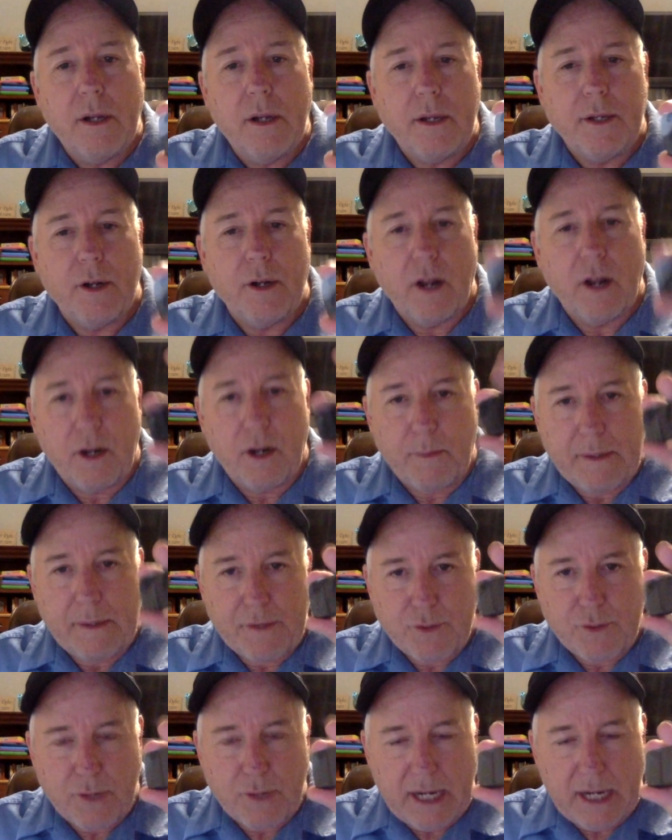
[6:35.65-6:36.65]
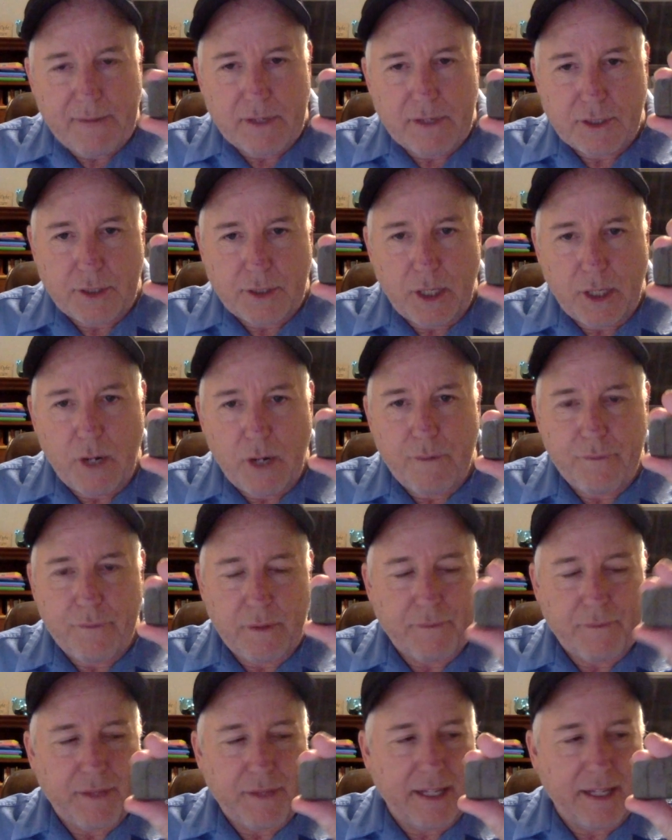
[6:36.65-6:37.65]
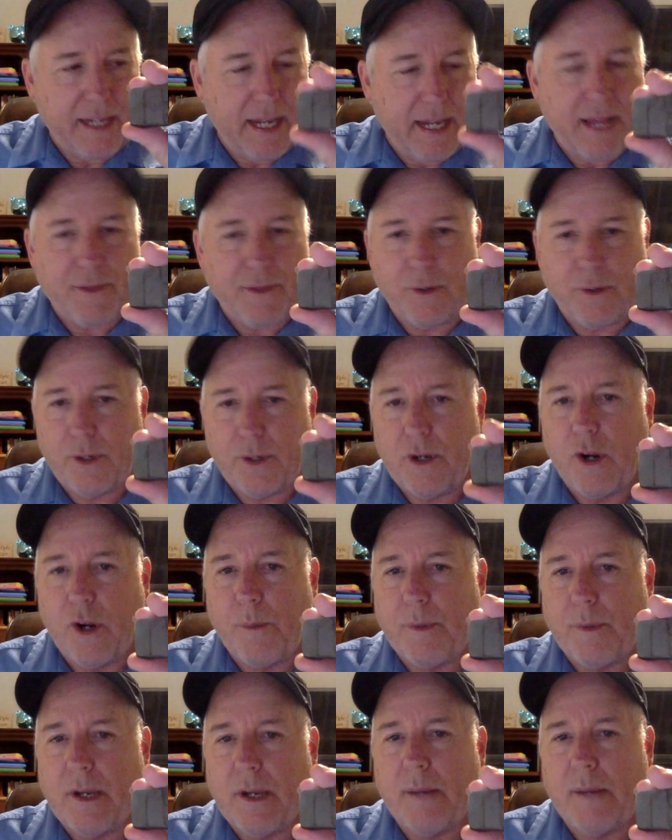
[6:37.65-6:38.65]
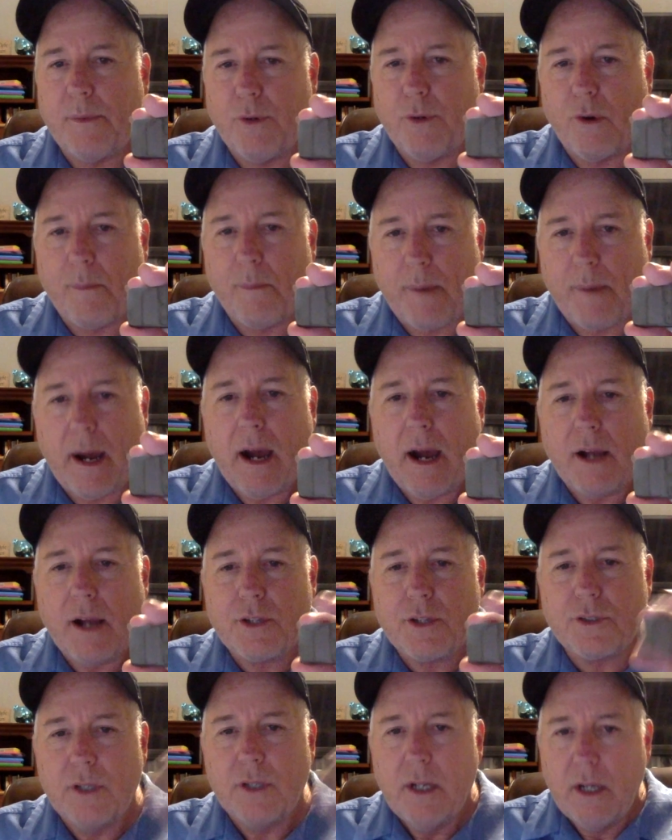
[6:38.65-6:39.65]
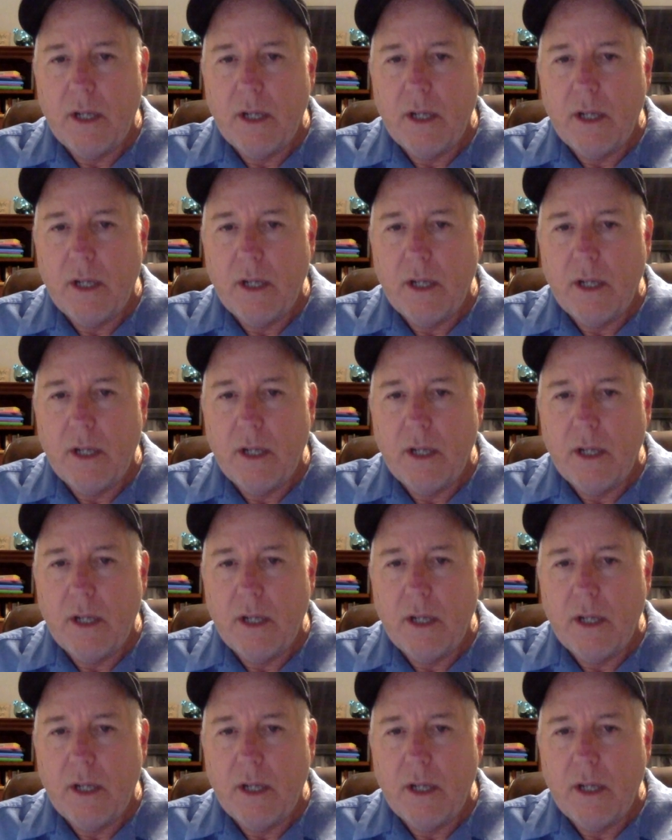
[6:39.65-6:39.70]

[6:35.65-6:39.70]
You know, I don't mean the drive itself. If they can, they're going to open up your box,